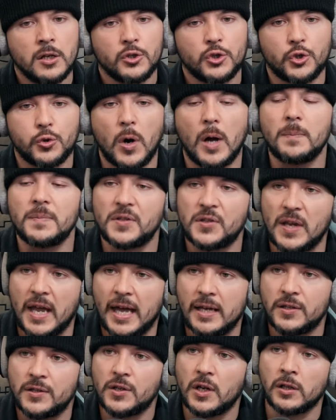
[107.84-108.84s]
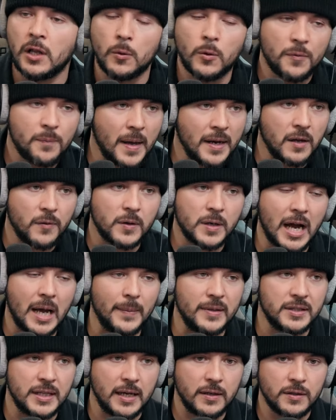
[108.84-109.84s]
Trump says, along with many other
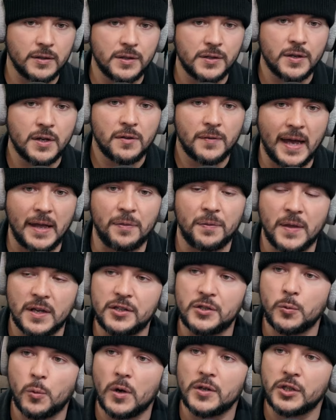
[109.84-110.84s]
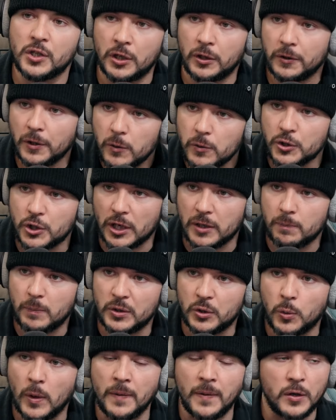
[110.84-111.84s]
commentators, that this was collusion
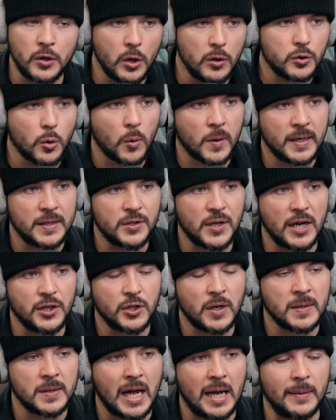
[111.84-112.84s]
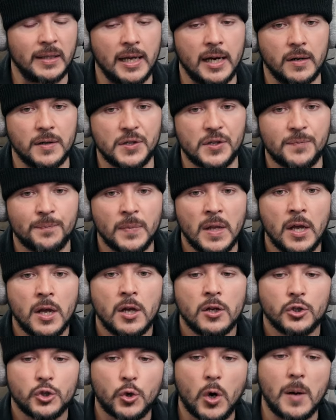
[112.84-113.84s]
between the news organization and Kamala Harris.
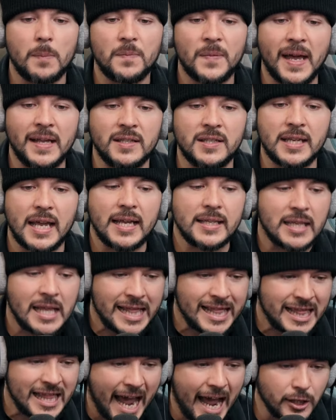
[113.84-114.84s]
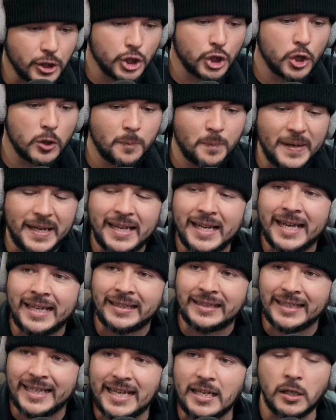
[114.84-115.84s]
Yes. Trump then says that should be
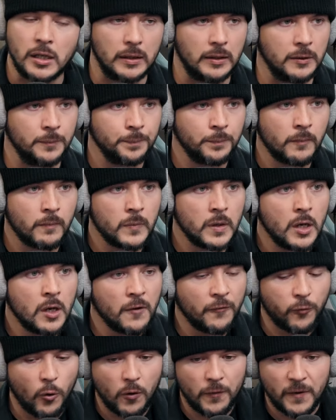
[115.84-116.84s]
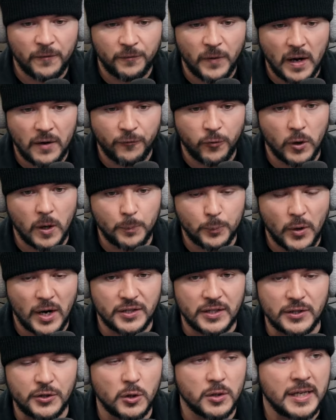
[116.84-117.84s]
illegal for the for a
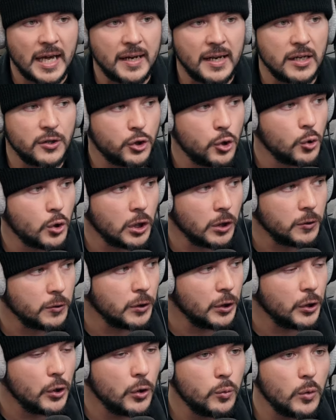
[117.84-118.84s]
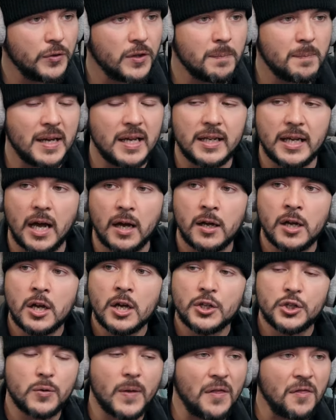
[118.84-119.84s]
presidential candidate to collude with the media
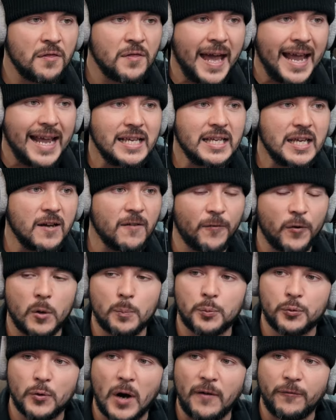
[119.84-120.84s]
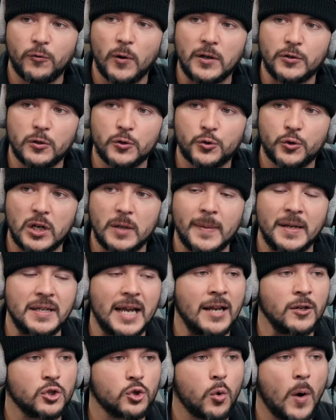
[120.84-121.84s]
so that give her preferential treatment
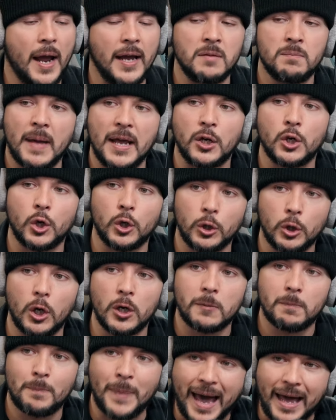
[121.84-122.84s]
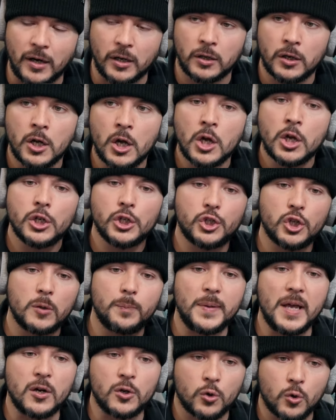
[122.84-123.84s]
and try and make her look better should
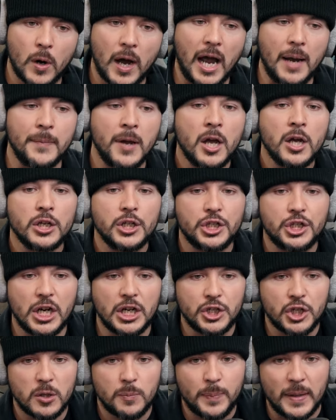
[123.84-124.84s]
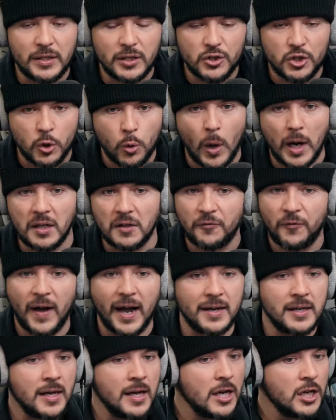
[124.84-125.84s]
be a crime. She should be
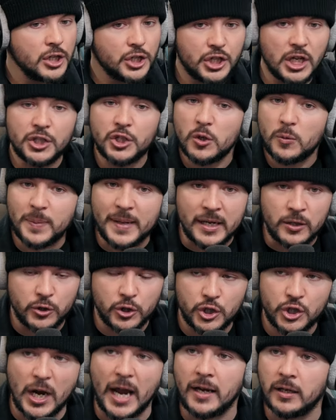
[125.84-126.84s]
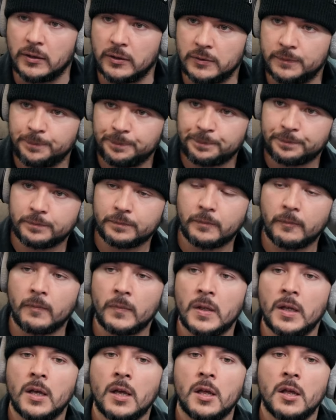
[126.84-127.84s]
disqualified. She should be in jail.
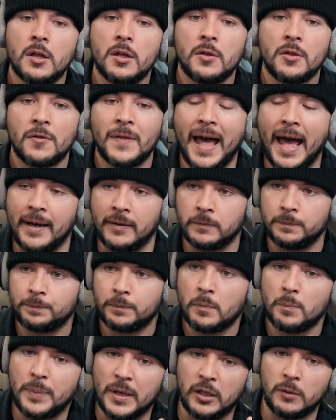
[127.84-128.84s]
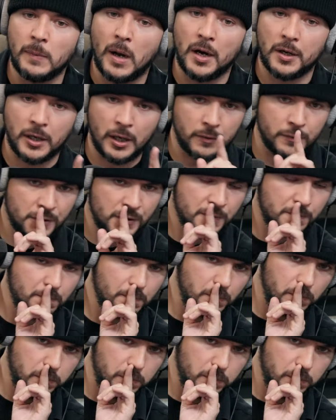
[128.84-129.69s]
Then Bill Margos